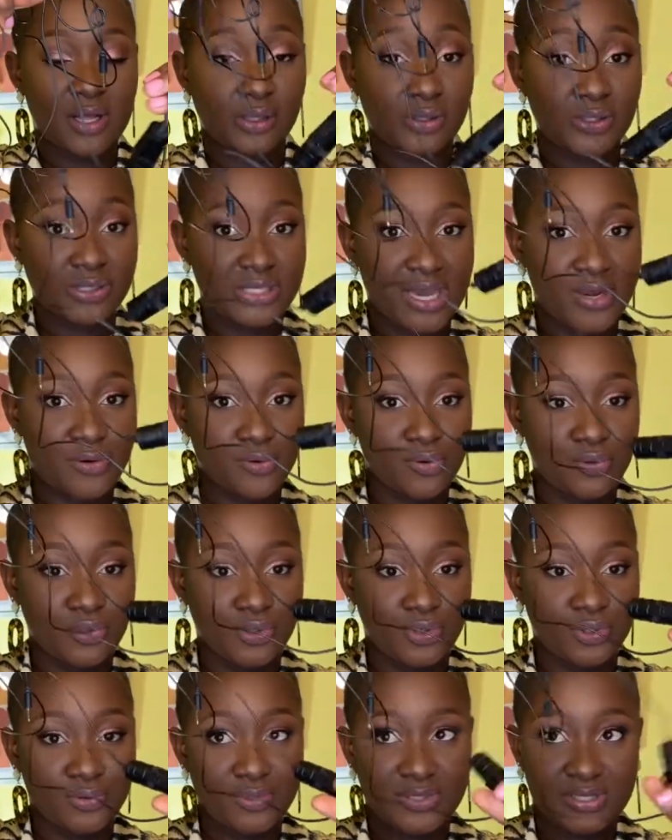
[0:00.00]
because I don't
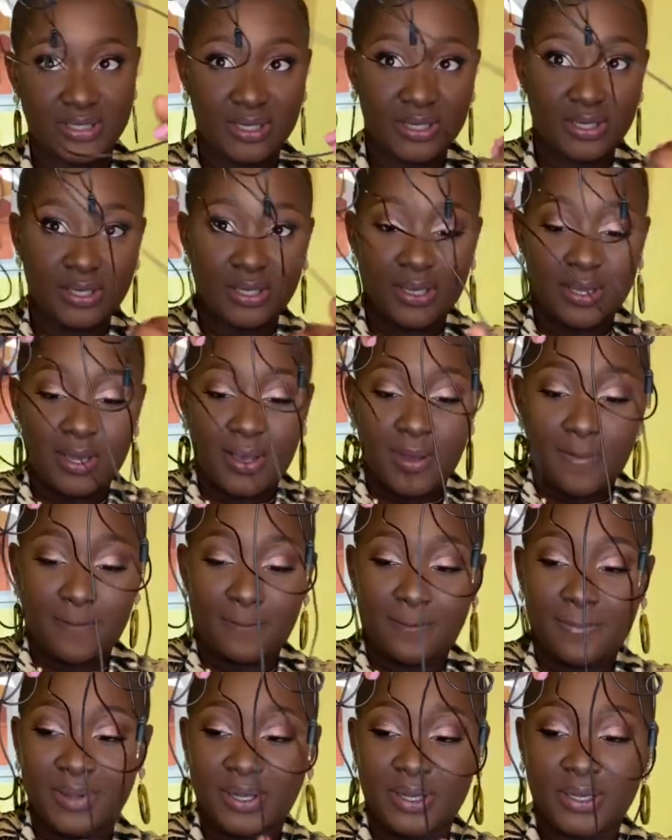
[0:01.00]
use it,
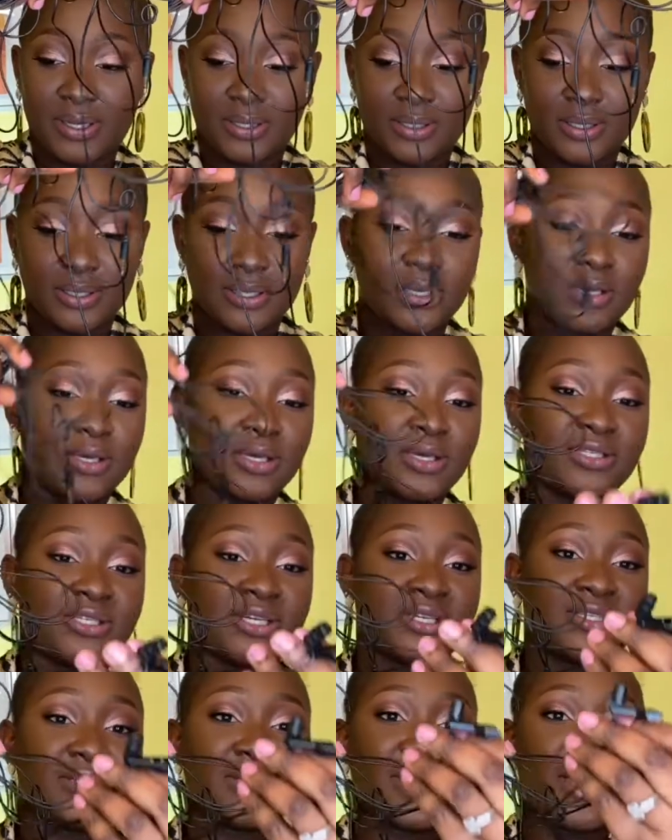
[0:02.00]
but It
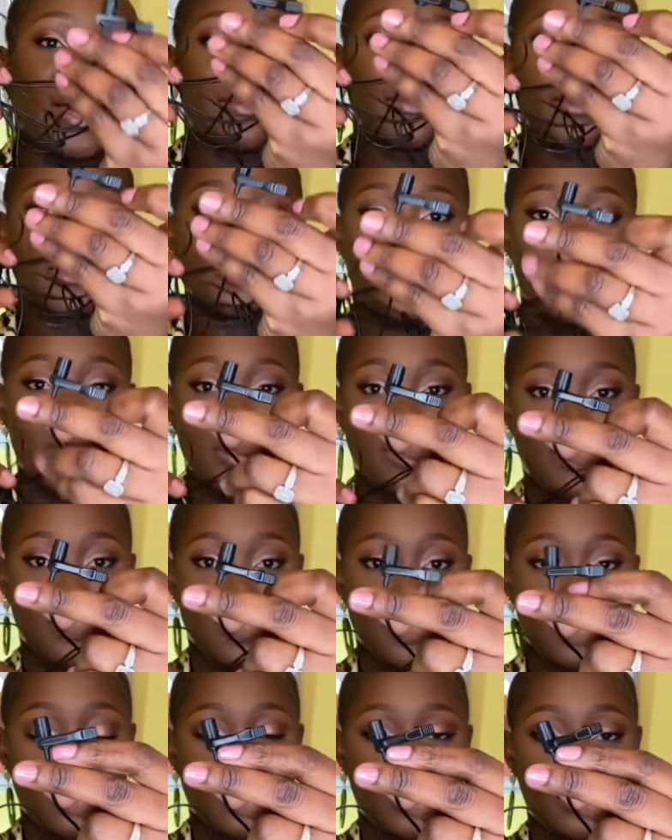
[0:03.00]
just comes with
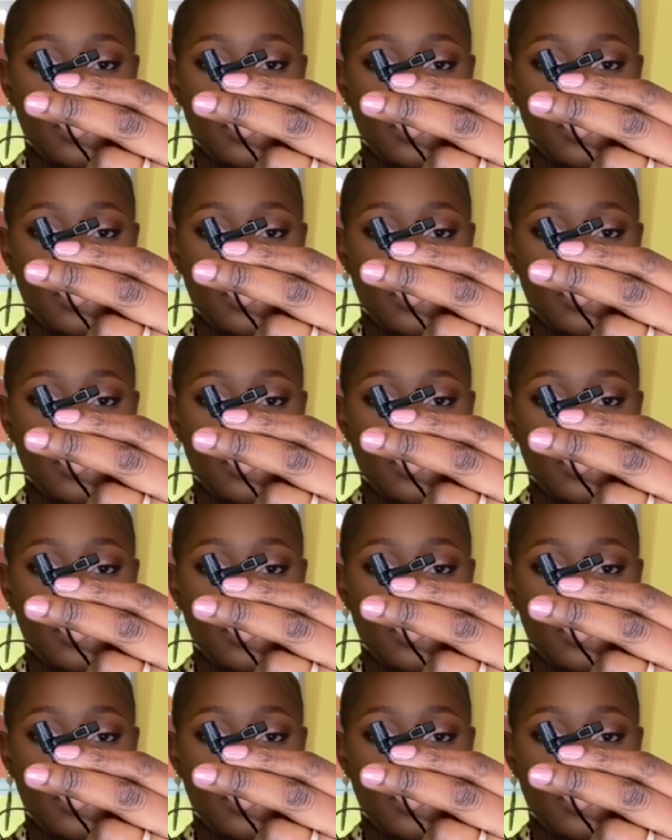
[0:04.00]
the